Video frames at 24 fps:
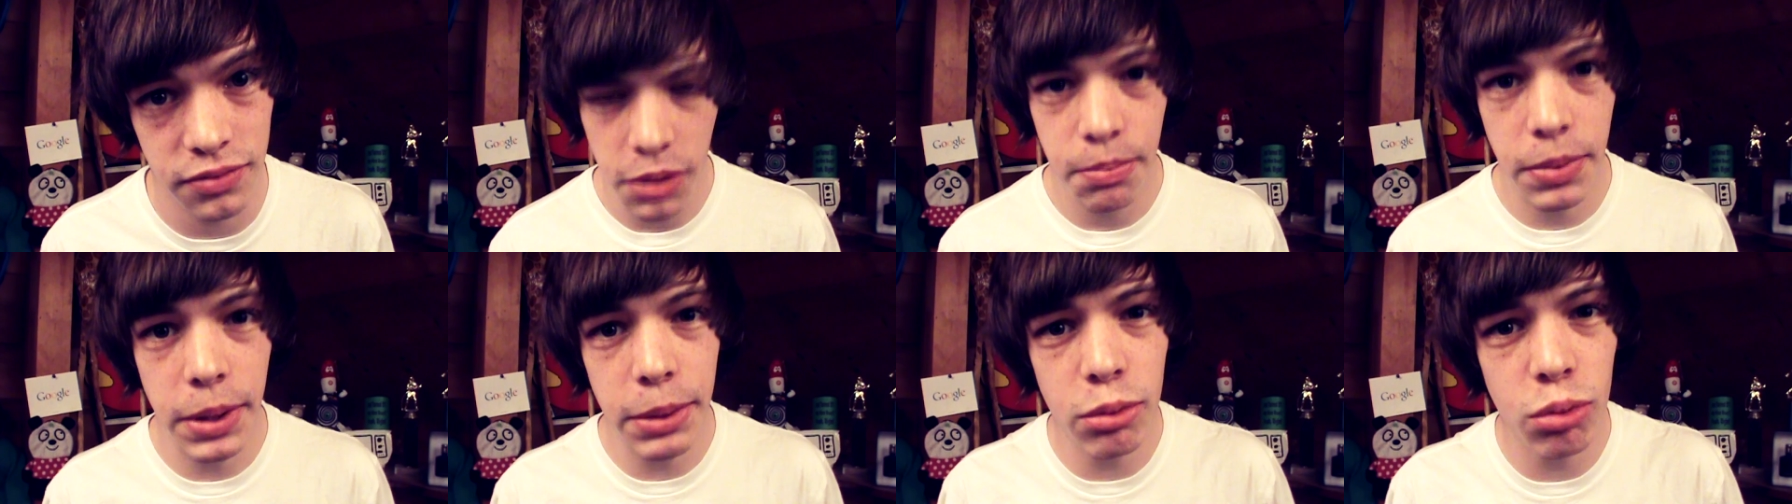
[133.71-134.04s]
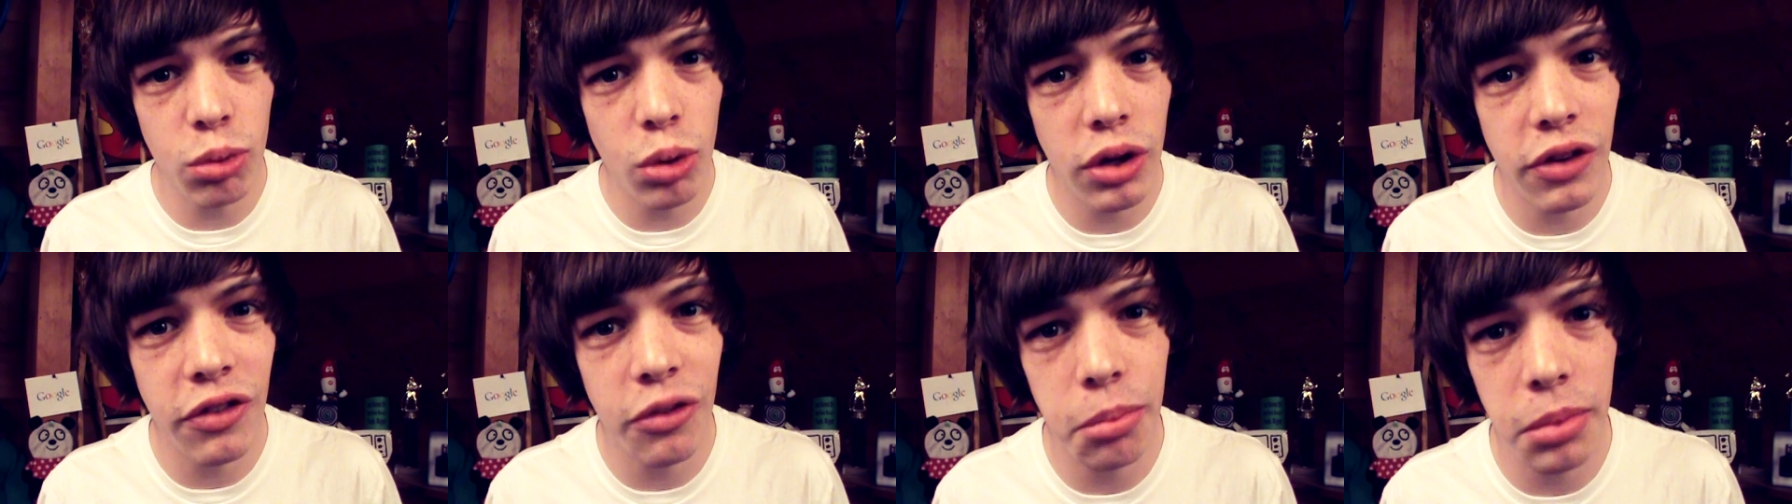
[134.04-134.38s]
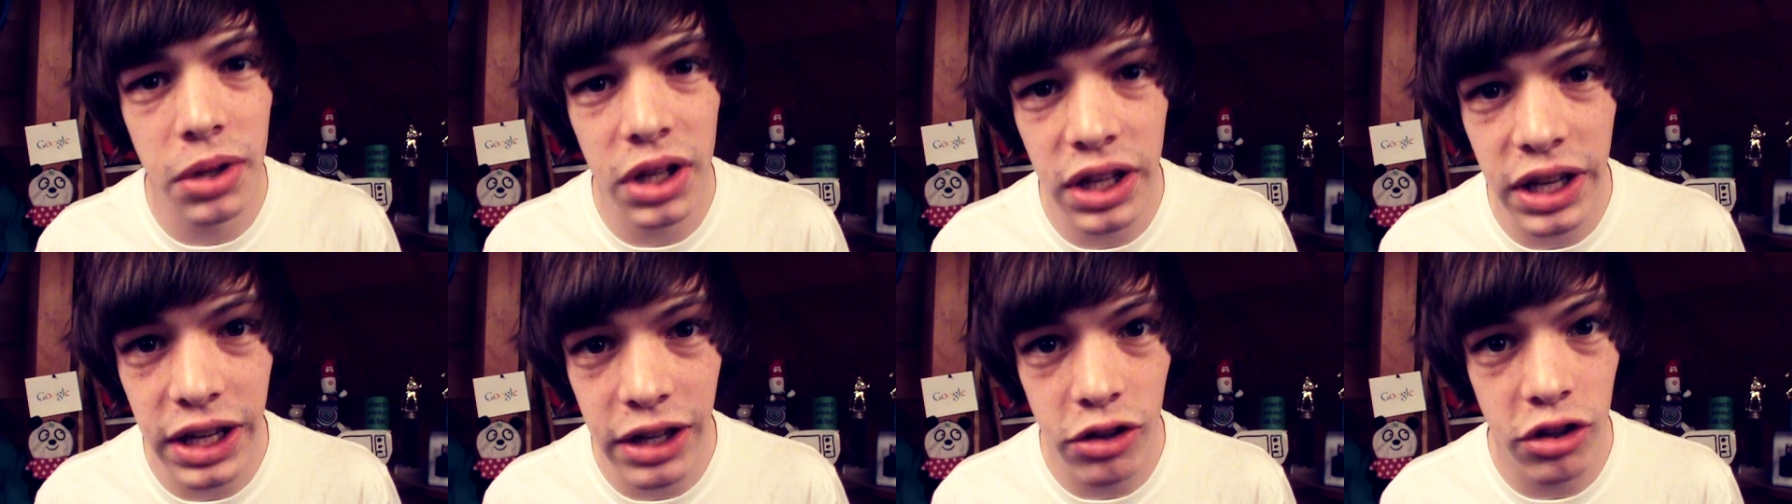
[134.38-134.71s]
People won't even
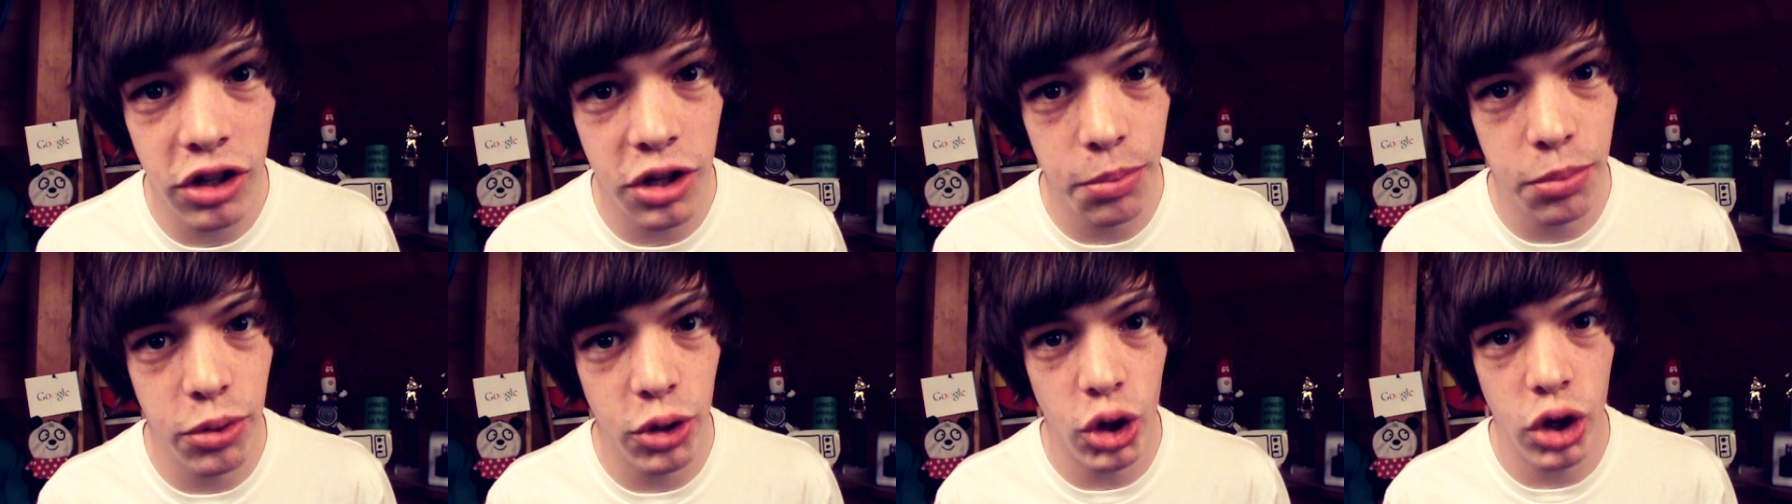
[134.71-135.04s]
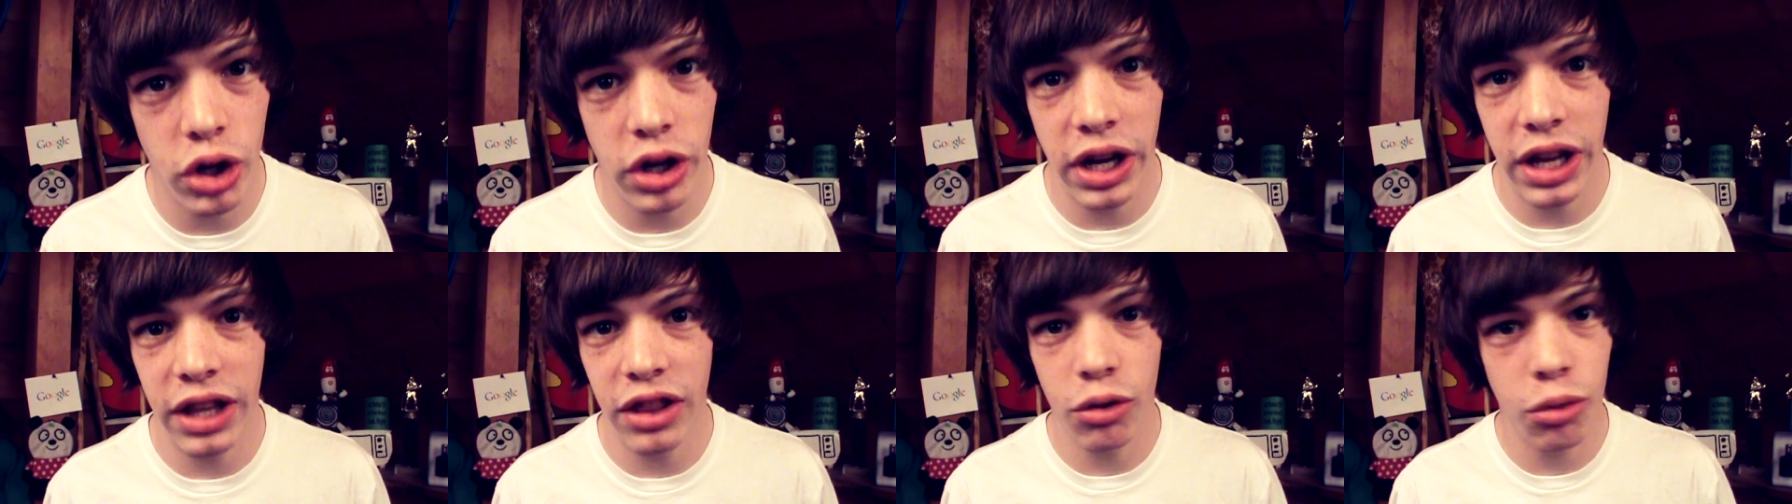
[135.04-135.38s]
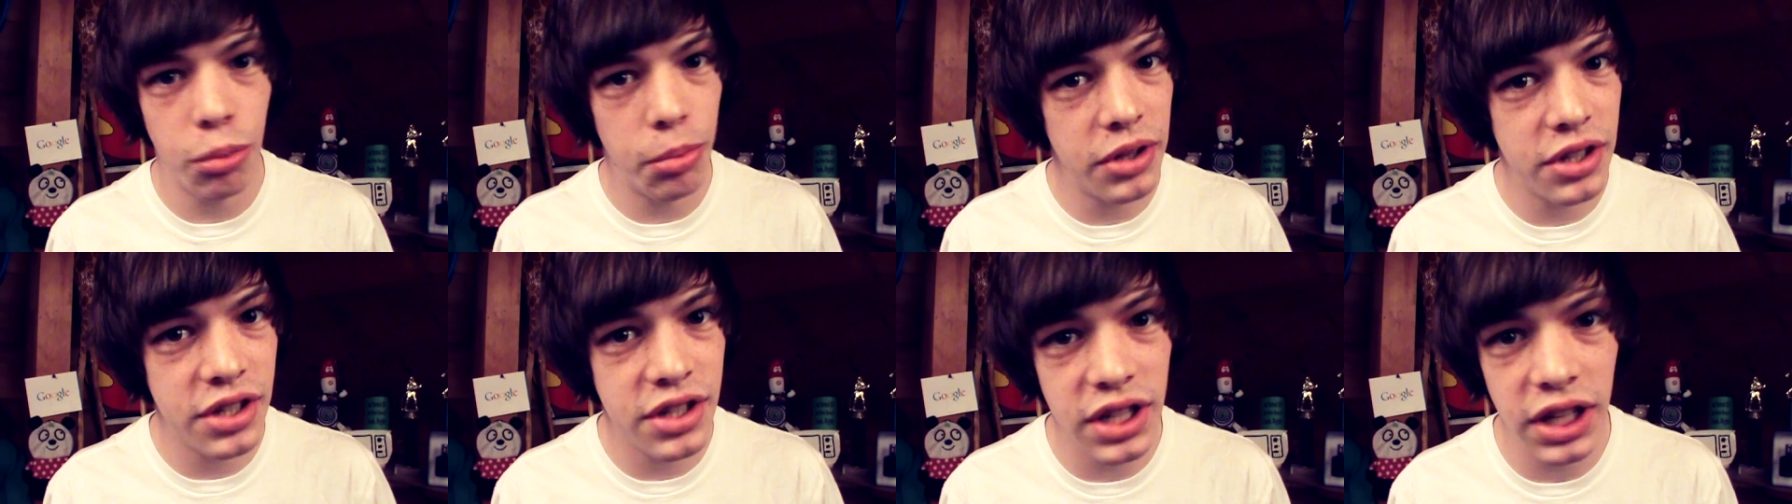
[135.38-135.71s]
be near a computer and they'll
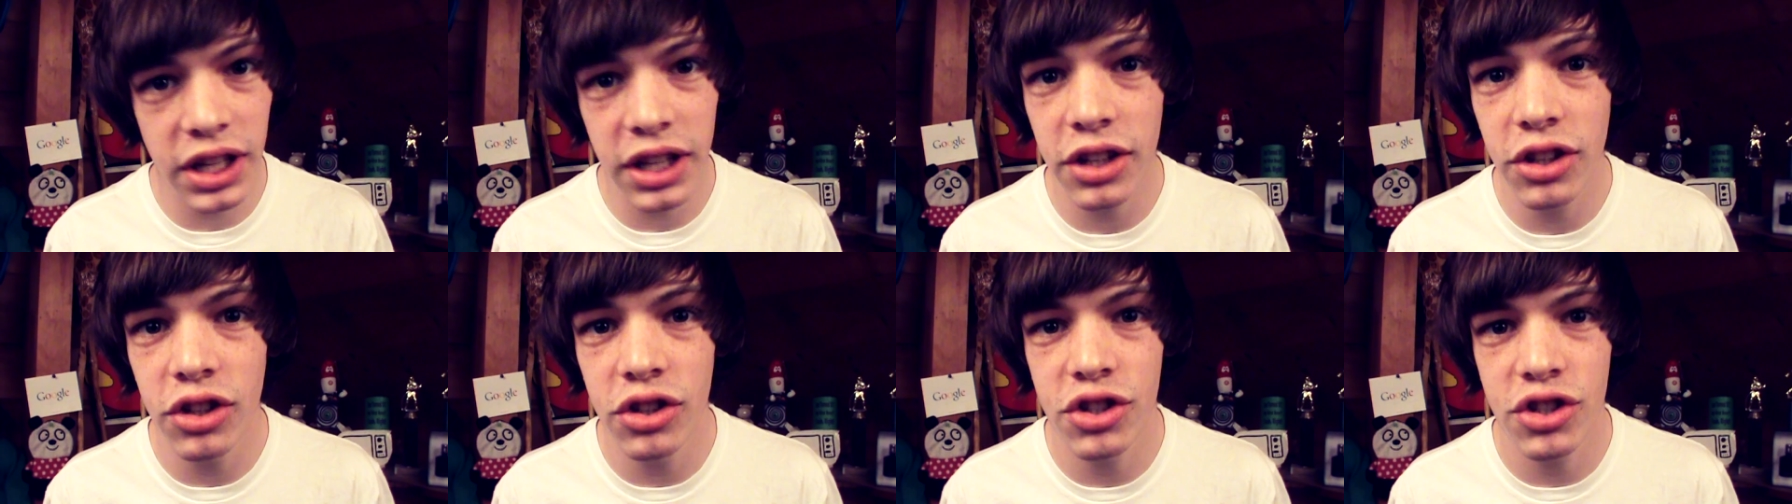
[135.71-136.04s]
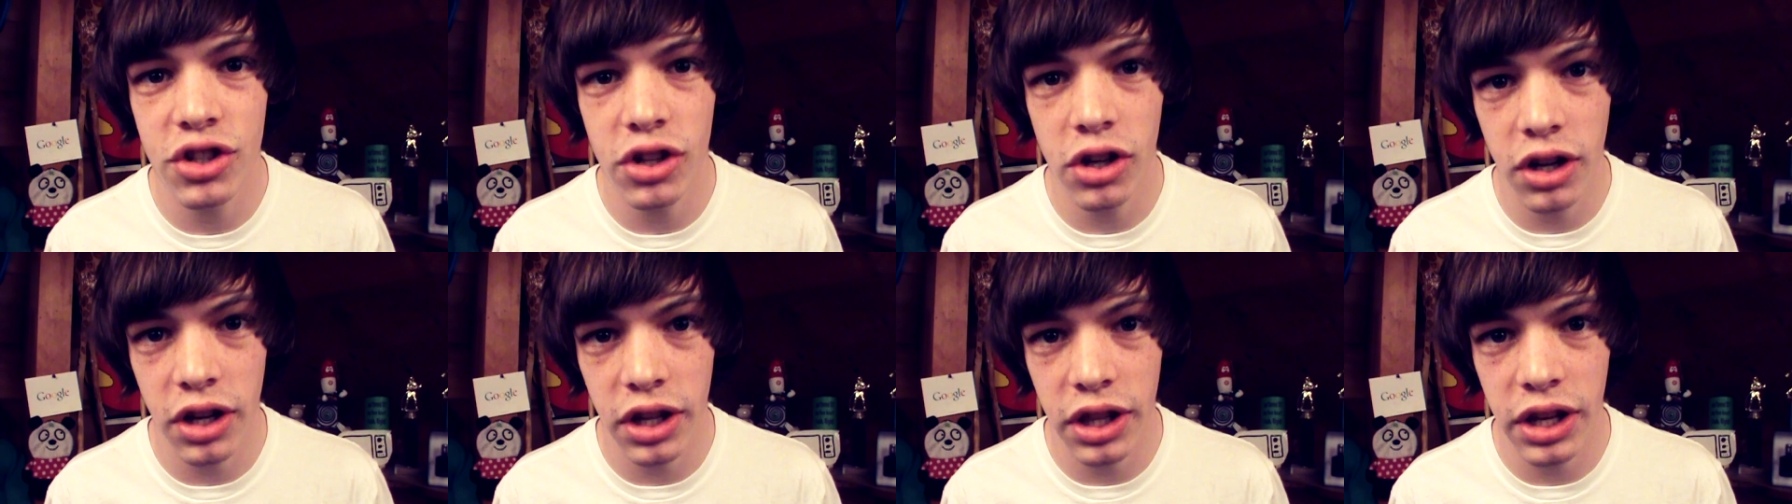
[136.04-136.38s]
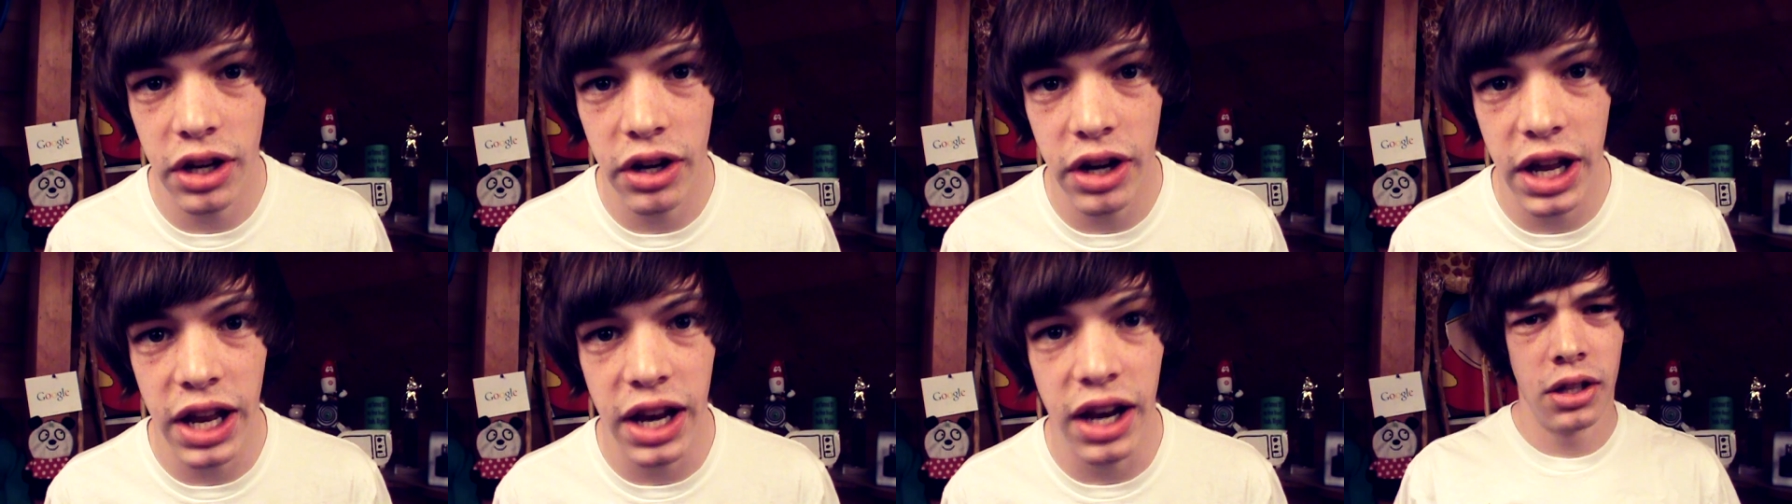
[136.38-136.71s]
be singing your song in
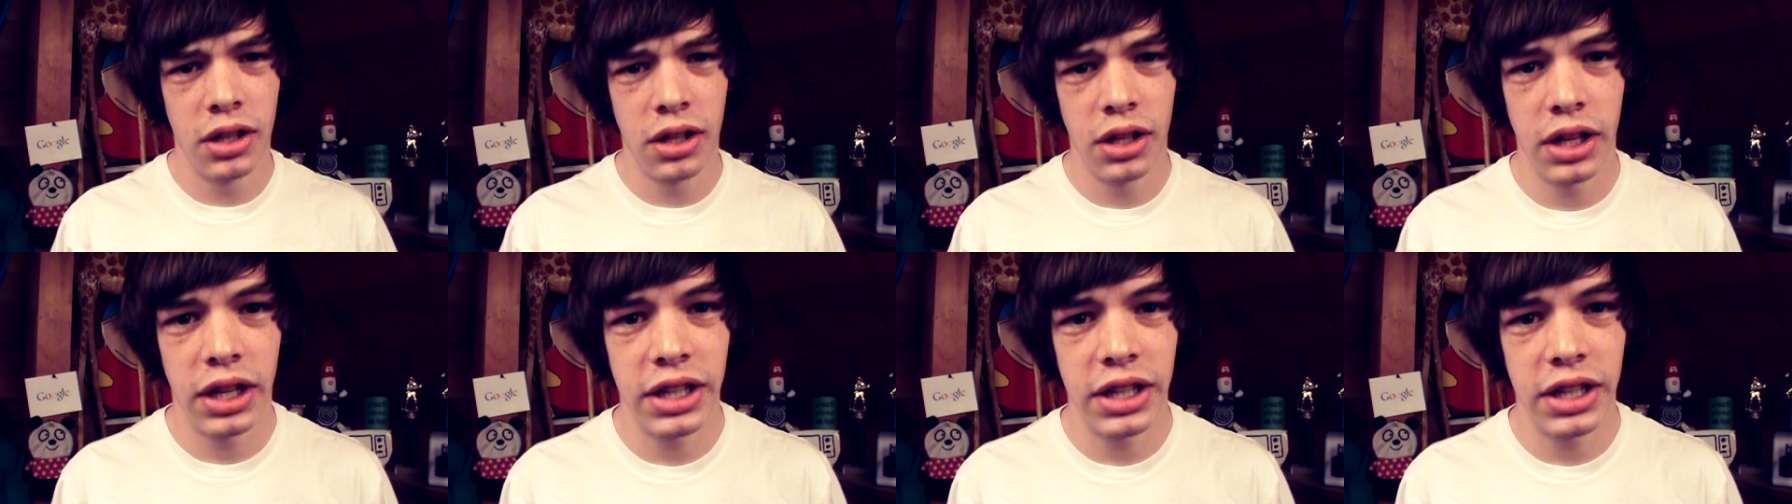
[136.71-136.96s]
their head.